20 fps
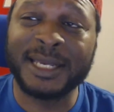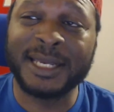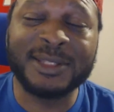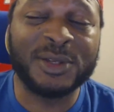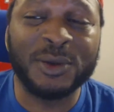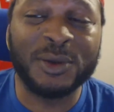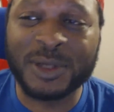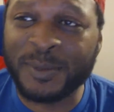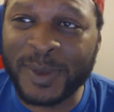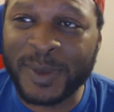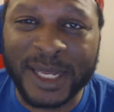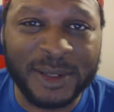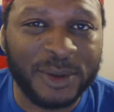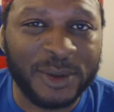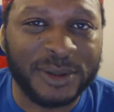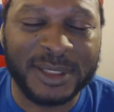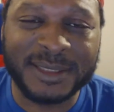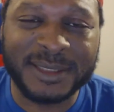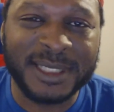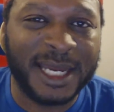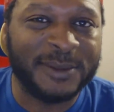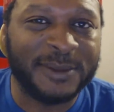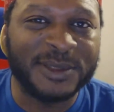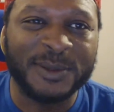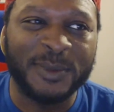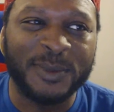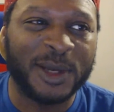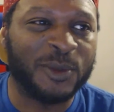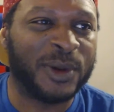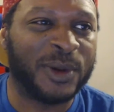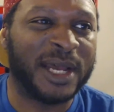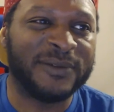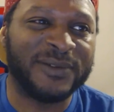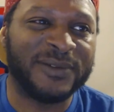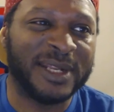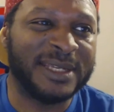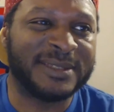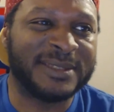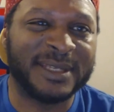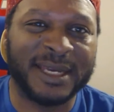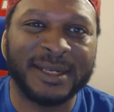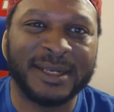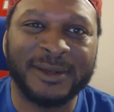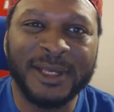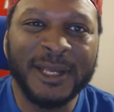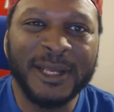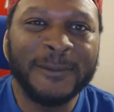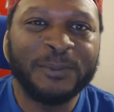I talk about it all the time to my wife, Lisa,